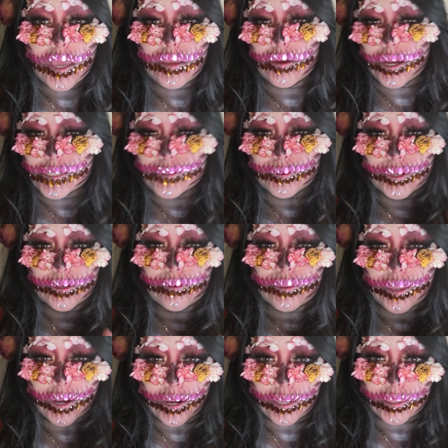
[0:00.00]
You guys already know
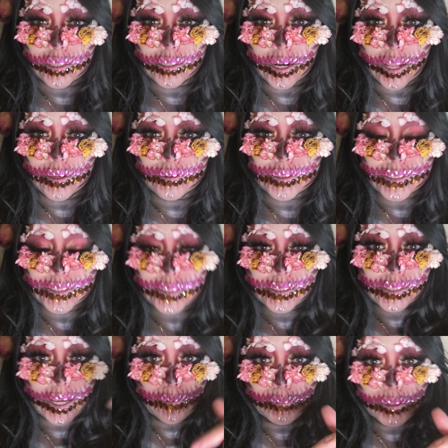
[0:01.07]
that anything that I use is
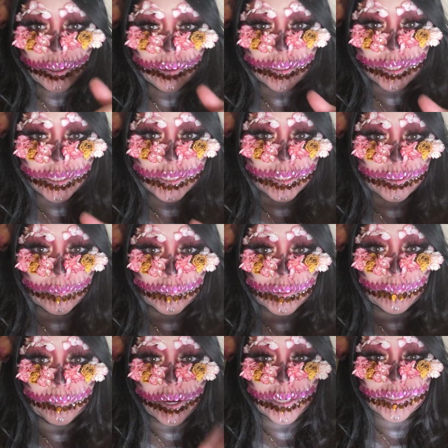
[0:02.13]
down below in the
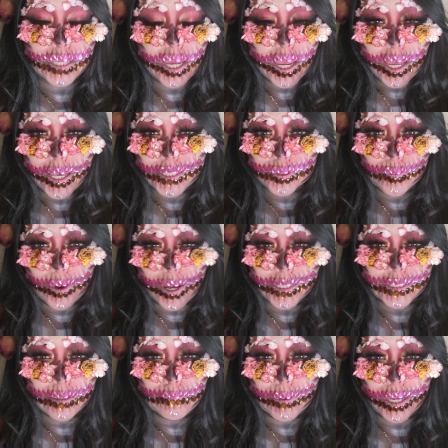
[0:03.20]
description box, as well
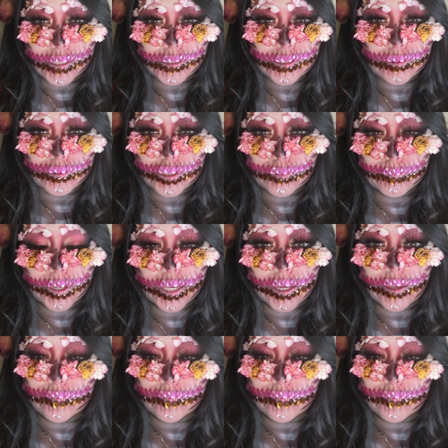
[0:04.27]
as my social media.